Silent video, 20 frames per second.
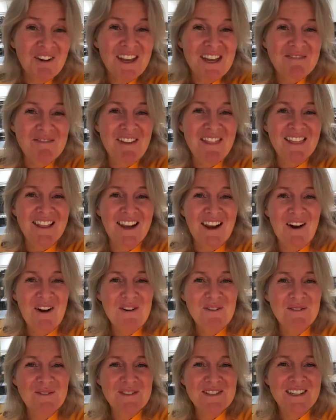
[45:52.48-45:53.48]
him in the
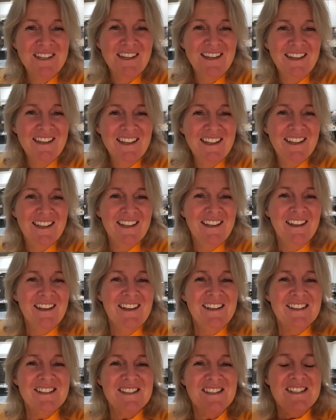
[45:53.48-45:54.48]
loft.
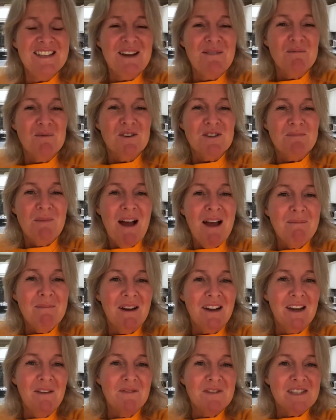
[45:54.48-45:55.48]
So Deborah's, my
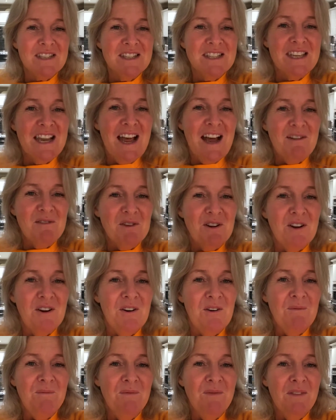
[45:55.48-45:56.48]
magnificent
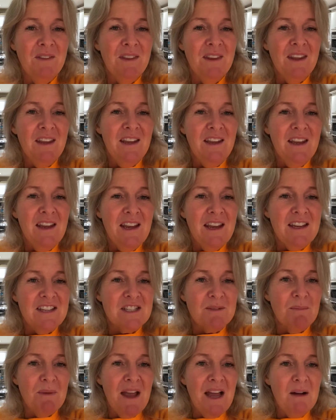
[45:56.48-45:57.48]
outcome is
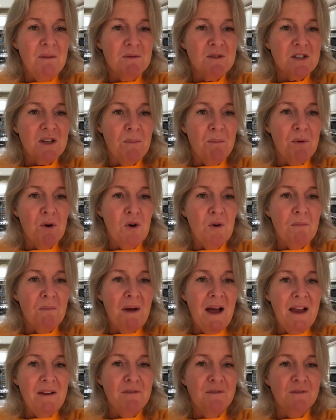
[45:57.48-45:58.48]
to be able to put
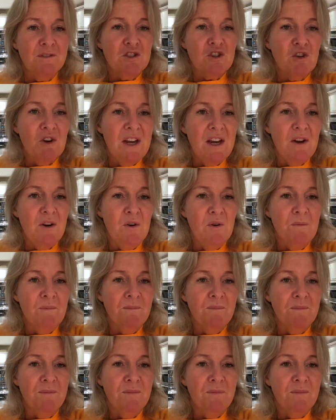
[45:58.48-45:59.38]
my tree up.